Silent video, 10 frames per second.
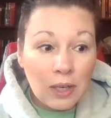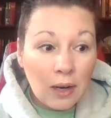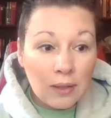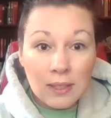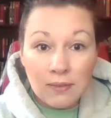
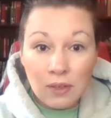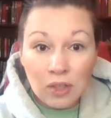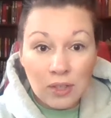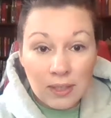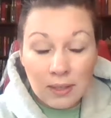regardless if you're,
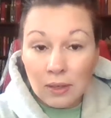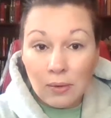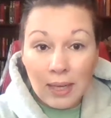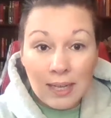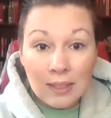
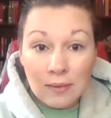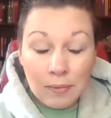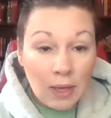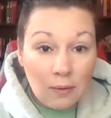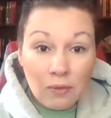
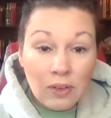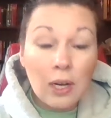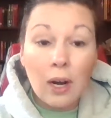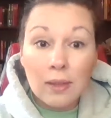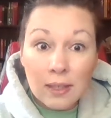
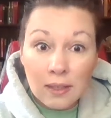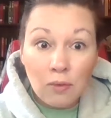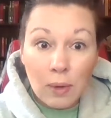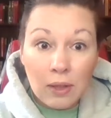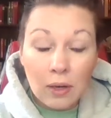regardless
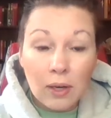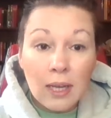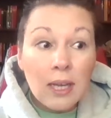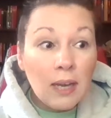of whether,